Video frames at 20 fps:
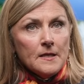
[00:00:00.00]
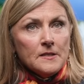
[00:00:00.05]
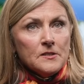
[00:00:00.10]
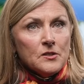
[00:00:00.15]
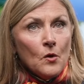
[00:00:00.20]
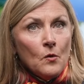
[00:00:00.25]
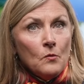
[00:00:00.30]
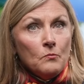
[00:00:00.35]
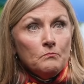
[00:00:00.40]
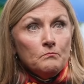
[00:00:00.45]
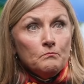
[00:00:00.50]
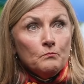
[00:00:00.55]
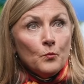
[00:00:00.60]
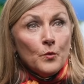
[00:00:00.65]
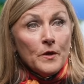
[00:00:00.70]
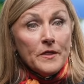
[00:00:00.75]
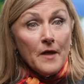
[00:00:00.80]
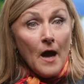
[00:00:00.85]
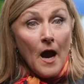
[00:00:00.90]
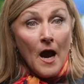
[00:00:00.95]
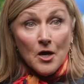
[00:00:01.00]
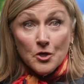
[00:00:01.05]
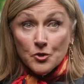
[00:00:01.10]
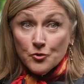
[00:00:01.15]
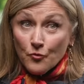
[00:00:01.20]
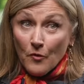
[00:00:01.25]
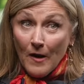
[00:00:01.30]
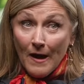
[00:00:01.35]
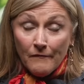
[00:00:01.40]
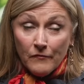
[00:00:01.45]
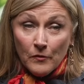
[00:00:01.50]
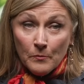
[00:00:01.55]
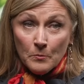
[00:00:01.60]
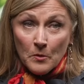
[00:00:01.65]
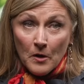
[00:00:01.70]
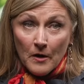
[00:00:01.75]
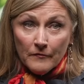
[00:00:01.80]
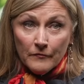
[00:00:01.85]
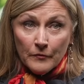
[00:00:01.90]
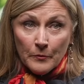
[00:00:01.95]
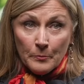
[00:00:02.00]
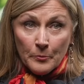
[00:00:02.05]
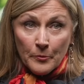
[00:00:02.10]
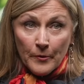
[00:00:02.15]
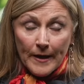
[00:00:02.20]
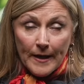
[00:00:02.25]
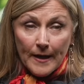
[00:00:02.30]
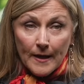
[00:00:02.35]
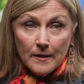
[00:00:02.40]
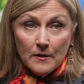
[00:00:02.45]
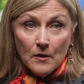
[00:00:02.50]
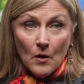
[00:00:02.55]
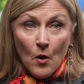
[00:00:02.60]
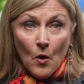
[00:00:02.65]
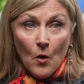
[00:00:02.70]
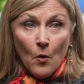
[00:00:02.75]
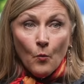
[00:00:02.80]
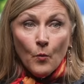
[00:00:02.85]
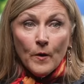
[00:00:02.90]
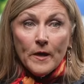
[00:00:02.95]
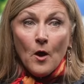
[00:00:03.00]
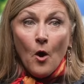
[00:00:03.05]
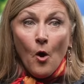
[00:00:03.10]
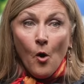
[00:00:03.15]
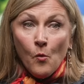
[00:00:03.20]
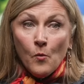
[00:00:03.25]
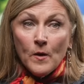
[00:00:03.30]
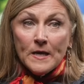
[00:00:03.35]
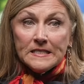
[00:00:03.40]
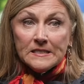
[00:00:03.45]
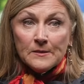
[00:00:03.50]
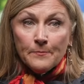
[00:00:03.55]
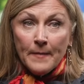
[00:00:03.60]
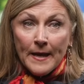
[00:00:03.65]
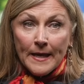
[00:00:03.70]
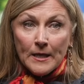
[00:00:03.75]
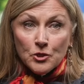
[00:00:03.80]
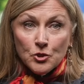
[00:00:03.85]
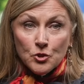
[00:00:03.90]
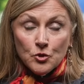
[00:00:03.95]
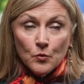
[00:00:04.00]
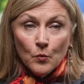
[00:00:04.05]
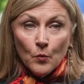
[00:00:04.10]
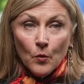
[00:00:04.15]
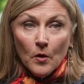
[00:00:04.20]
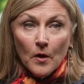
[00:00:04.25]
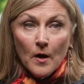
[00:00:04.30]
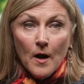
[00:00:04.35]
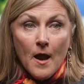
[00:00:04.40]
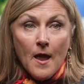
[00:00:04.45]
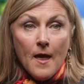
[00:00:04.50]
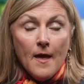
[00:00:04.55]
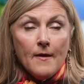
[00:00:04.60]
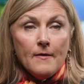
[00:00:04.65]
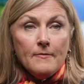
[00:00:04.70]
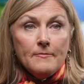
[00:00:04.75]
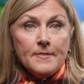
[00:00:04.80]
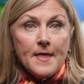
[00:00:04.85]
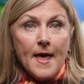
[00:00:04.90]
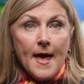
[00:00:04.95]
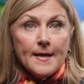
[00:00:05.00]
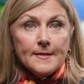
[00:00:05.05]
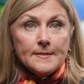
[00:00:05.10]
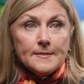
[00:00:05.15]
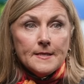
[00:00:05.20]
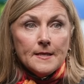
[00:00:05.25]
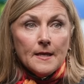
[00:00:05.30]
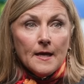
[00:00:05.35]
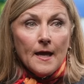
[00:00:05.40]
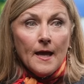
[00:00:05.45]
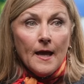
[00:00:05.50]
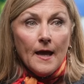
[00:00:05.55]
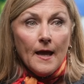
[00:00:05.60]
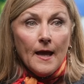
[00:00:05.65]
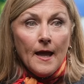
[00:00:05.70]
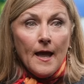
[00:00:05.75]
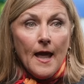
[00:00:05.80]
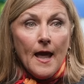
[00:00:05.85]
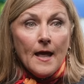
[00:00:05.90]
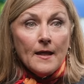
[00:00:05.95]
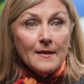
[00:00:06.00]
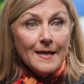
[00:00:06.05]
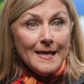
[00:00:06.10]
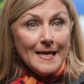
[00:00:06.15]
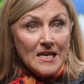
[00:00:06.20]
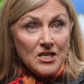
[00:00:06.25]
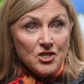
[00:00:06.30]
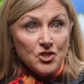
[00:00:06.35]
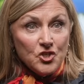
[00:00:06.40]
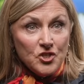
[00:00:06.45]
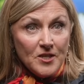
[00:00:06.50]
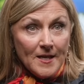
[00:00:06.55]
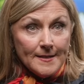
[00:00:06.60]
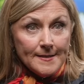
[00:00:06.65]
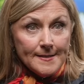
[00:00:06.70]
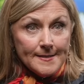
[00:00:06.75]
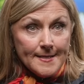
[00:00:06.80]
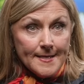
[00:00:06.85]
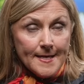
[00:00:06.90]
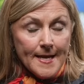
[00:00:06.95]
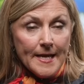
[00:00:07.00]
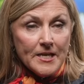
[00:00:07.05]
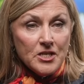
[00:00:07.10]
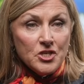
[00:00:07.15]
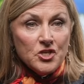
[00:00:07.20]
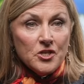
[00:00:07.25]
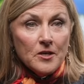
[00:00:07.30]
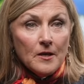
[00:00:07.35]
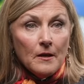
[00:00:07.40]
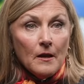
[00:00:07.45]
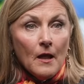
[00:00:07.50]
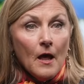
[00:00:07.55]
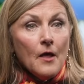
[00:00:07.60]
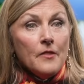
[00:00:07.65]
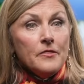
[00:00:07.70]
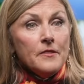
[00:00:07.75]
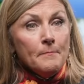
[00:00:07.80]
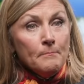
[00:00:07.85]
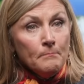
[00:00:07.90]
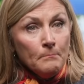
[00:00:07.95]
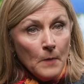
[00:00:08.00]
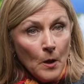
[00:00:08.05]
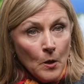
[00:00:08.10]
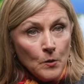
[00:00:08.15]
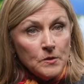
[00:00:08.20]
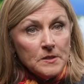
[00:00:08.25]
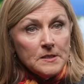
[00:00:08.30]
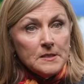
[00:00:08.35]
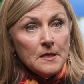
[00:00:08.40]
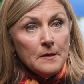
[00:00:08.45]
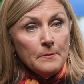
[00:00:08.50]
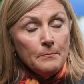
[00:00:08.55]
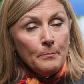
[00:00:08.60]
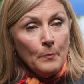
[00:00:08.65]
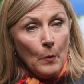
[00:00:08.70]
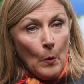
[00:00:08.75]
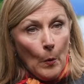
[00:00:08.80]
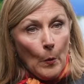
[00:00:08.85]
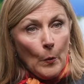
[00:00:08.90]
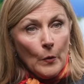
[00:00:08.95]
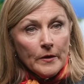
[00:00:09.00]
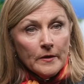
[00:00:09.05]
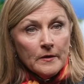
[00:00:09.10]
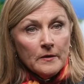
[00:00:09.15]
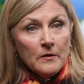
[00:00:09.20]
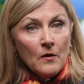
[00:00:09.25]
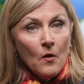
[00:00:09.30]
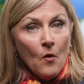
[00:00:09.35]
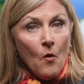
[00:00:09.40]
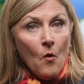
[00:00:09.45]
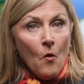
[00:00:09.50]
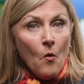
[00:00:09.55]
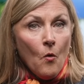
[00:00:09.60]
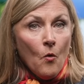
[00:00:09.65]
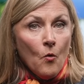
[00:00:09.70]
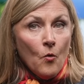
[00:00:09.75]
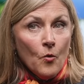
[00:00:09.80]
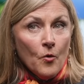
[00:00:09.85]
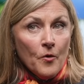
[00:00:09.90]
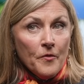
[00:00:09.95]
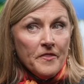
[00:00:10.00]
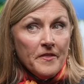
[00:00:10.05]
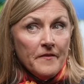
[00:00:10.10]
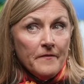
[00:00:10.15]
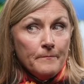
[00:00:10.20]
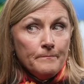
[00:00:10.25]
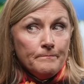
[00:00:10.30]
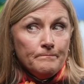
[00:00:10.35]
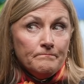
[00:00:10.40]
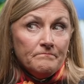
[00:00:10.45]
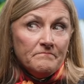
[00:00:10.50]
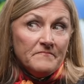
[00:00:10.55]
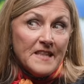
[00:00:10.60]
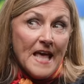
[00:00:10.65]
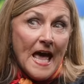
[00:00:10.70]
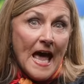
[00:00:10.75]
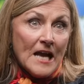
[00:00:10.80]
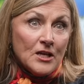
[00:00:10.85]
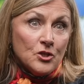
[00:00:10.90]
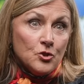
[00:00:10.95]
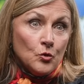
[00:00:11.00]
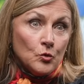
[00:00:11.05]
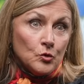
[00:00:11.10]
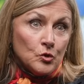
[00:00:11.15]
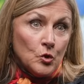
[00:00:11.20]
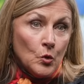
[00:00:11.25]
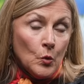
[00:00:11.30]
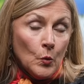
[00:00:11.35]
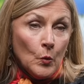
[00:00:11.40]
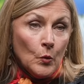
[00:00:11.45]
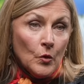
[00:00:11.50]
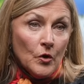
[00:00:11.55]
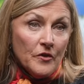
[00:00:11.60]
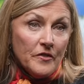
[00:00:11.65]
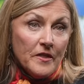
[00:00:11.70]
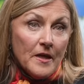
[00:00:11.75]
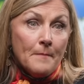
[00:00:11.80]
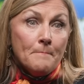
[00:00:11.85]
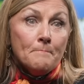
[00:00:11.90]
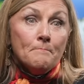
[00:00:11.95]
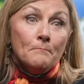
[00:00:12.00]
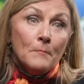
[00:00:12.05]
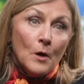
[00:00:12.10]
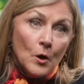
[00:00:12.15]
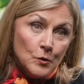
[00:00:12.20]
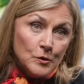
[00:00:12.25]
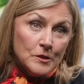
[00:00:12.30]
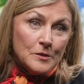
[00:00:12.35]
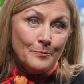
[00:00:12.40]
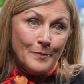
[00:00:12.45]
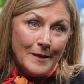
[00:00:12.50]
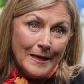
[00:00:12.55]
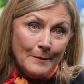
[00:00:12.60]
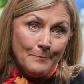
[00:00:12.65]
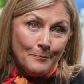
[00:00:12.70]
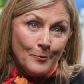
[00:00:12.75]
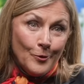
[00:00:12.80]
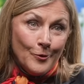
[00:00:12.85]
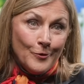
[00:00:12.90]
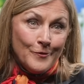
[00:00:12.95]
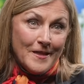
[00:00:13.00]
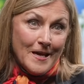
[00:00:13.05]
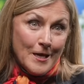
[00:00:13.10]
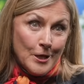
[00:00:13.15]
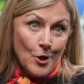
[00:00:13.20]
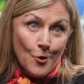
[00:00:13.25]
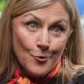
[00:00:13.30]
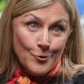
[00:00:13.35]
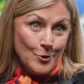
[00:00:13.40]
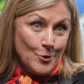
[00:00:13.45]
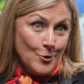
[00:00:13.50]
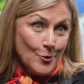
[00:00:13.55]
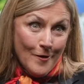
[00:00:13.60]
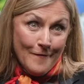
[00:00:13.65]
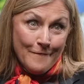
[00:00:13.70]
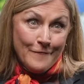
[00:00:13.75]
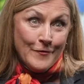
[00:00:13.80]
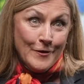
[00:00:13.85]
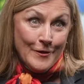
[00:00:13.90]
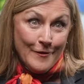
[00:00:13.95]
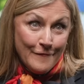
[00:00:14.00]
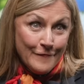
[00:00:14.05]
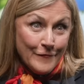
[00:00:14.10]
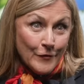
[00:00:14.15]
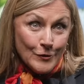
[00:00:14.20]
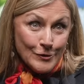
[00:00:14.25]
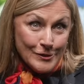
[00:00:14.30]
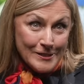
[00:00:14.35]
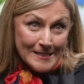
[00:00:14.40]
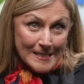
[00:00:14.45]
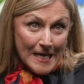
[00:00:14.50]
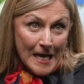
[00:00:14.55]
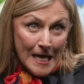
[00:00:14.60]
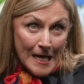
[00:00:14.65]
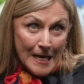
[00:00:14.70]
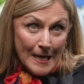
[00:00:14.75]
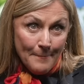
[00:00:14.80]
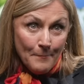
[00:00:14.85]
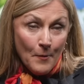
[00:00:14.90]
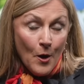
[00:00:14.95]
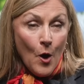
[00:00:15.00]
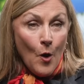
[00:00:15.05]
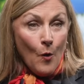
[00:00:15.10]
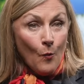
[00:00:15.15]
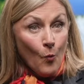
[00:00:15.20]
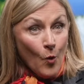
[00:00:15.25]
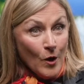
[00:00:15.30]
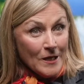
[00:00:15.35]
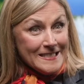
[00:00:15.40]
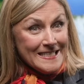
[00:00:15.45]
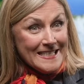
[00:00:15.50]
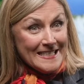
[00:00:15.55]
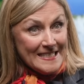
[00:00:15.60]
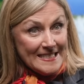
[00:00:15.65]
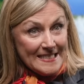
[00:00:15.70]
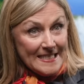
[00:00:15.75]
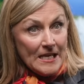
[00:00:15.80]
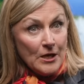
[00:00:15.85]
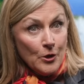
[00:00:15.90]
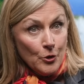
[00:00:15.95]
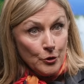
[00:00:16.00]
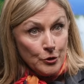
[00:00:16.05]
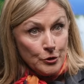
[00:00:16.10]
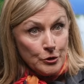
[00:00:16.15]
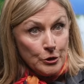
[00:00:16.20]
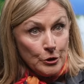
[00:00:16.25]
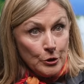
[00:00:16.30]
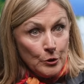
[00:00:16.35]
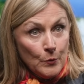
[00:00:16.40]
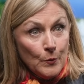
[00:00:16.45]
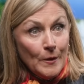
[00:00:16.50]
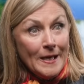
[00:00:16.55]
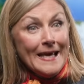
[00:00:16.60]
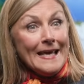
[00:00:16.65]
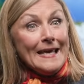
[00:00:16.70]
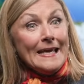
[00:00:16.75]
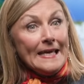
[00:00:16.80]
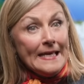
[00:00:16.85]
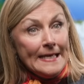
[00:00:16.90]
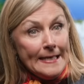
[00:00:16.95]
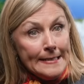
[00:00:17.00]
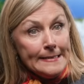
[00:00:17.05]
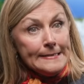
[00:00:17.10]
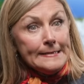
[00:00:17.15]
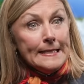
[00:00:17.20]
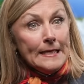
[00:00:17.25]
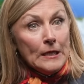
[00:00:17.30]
So with our Travel Marvel brand, we always make sure that at each destination, the most important or the actual tour that most people that go to Europe for the first time want to see or do is